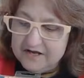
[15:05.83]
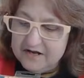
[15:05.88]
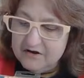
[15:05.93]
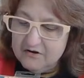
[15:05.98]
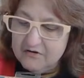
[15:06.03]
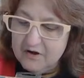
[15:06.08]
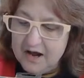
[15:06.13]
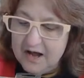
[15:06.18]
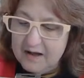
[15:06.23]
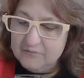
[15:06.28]

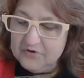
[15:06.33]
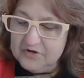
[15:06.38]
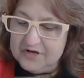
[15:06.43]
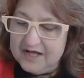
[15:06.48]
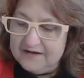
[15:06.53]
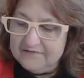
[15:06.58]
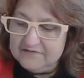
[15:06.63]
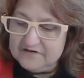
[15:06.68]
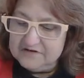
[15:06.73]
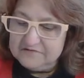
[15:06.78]
year, I'm going
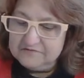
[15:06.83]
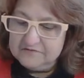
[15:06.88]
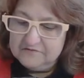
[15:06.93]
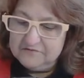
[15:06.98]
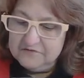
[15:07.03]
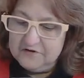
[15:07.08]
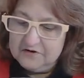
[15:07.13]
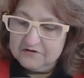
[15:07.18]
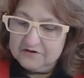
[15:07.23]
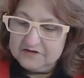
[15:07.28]
to have a
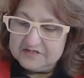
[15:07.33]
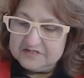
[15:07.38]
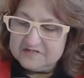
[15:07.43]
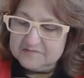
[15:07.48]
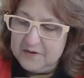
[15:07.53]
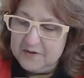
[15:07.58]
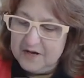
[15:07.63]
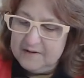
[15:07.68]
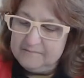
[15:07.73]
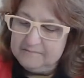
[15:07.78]
different
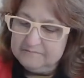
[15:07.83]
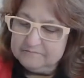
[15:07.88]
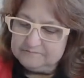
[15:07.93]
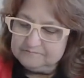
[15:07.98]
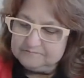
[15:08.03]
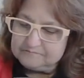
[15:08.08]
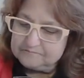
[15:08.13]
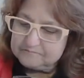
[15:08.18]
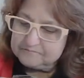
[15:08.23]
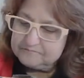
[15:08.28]
focus, but
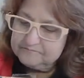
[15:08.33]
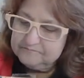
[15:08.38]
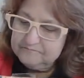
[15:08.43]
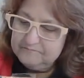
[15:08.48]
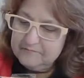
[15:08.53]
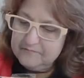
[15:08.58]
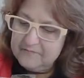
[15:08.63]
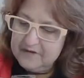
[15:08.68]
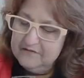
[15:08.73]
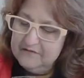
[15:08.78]

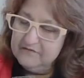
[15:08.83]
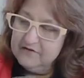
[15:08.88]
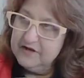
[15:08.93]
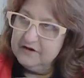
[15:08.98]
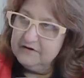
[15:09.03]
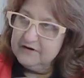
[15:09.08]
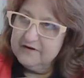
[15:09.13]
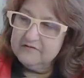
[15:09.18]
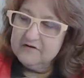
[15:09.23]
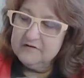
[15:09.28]

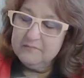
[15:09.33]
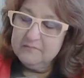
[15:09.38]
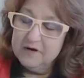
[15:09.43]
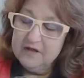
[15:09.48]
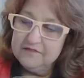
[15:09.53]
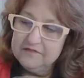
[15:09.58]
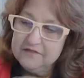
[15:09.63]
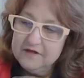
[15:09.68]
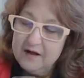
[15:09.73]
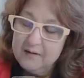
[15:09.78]
every
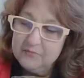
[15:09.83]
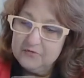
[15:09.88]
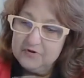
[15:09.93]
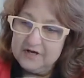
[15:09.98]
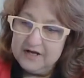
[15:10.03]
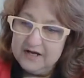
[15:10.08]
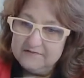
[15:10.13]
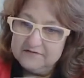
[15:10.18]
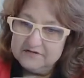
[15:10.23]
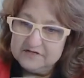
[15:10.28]
month, I'm going
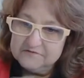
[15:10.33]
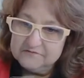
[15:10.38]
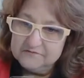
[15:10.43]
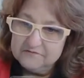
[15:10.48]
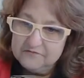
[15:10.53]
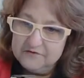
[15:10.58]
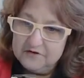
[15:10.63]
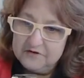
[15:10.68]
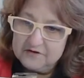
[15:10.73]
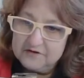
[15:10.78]
to have a
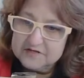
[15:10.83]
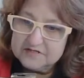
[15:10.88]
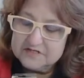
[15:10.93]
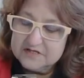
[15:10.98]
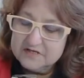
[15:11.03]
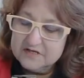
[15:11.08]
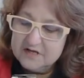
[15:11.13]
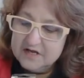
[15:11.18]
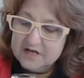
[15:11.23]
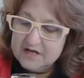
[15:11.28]
different
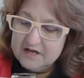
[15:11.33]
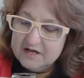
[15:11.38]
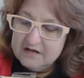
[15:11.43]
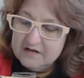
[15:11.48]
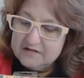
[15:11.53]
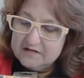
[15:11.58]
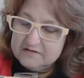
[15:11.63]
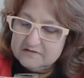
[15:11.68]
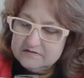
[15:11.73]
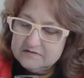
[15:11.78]
focus.
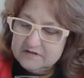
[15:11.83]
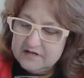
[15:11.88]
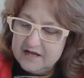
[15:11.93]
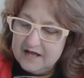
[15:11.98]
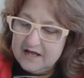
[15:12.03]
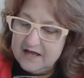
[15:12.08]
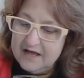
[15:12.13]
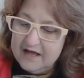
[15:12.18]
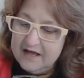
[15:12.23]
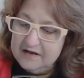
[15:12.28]

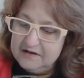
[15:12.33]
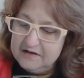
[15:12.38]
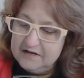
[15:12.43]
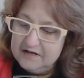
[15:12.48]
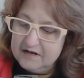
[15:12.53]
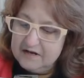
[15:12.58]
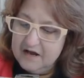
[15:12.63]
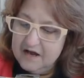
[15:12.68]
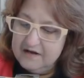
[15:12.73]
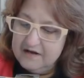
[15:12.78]
And
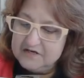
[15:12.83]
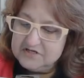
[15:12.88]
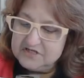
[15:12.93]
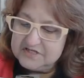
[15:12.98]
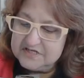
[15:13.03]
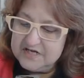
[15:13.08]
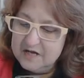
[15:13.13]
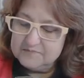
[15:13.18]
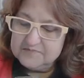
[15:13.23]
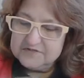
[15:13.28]
it kind of
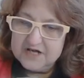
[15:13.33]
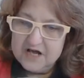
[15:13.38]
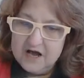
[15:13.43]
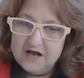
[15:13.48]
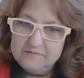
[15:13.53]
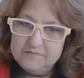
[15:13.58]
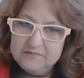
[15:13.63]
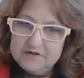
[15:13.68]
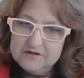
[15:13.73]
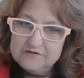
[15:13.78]
just helps
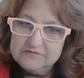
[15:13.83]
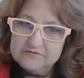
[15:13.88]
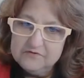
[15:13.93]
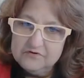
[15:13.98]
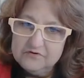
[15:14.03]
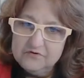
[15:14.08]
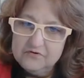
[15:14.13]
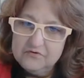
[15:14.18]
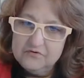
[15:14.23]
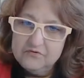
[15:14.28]
guide me
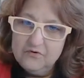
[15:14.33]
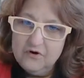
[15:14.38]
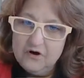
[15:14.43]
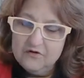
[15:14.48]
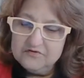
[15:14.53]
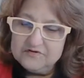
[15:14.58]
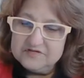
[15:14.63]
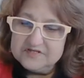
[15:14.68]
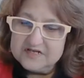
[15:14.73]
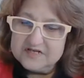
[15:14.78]
through
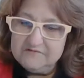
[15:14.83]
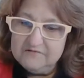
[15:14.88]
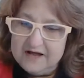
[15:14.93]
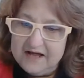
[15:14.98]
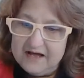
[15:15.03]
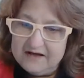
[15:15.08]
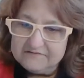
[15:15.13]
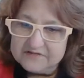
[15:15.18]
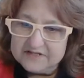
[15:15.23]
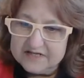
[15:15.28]
all the stuff I
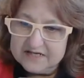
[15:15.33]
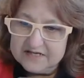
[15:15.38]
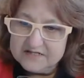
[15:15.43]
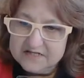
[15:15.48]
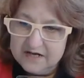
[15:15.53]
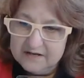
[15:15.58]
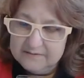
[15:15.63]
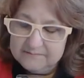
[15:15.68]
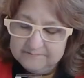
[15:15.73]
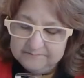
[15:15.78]
have to get
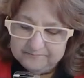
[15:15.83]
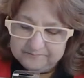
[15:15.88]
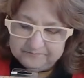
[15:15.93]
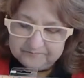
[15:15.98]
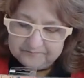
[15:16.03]
done.